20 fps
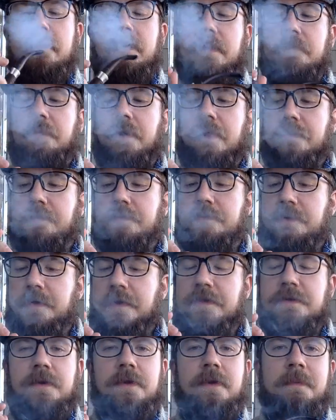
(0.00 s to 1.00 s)
I'm rather enjoying
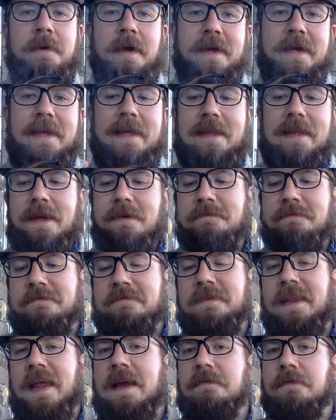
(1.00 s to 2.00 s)
this, although I'm not getting a lot of
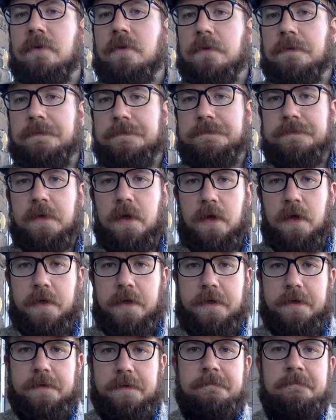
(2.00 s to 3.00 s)
flavor on
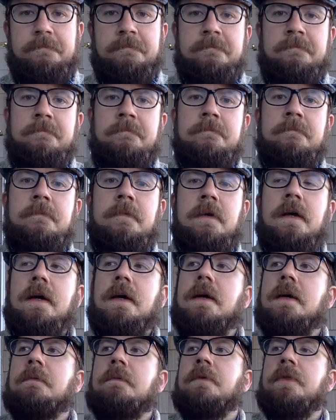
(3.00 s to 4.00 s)
it.
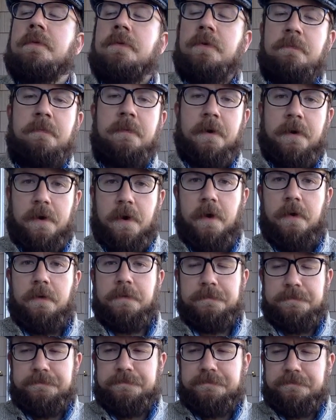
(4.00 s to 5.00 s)
But the rumen note,
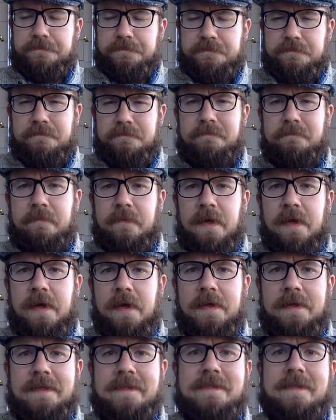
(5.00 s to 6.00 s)

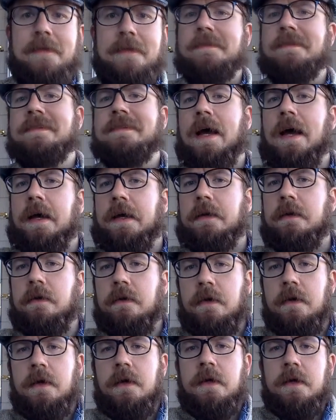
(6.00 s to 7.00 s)
at least outside,
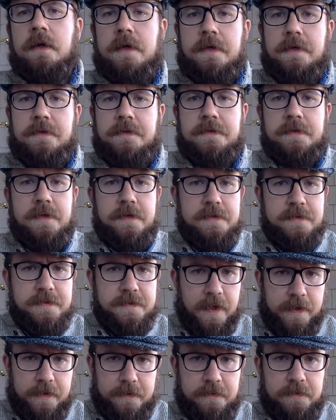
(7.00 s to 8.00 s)
is
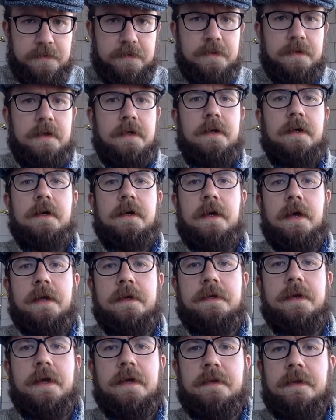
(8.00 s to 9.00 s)
subtle,
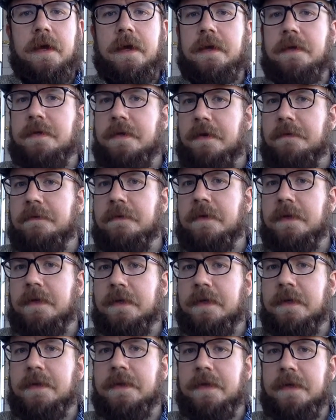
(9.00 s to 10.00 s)
and yet I
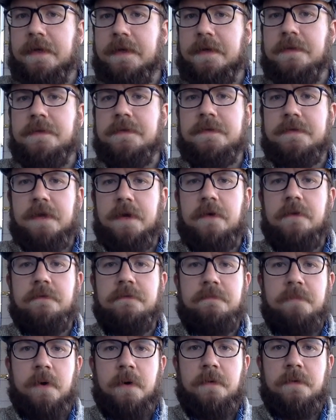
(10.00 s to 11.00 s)
definitely get the hints
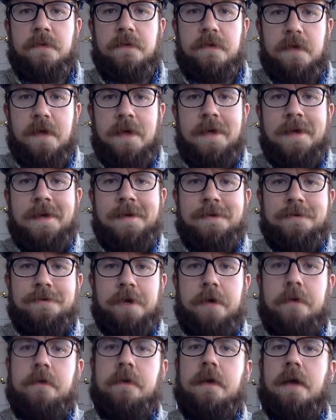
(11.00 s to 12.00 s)
of both
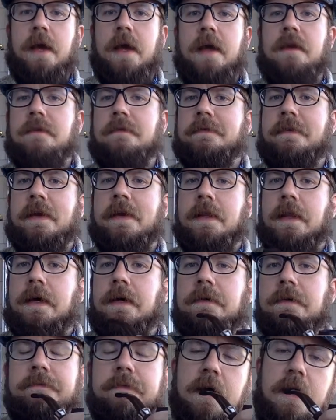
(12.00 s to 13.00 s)
cherry and
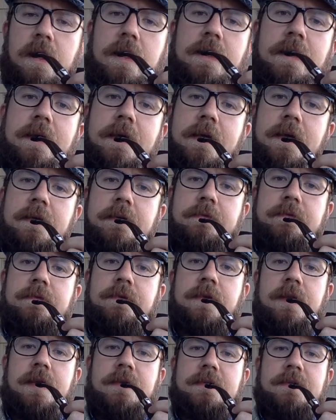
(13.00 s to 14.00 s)
vanilla in it.
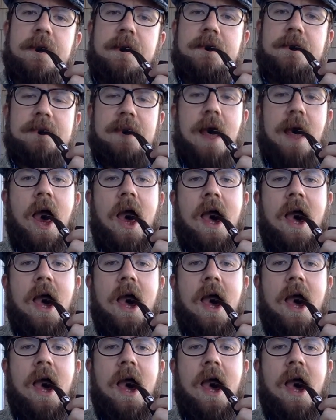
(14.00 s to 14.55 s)
So that's nice.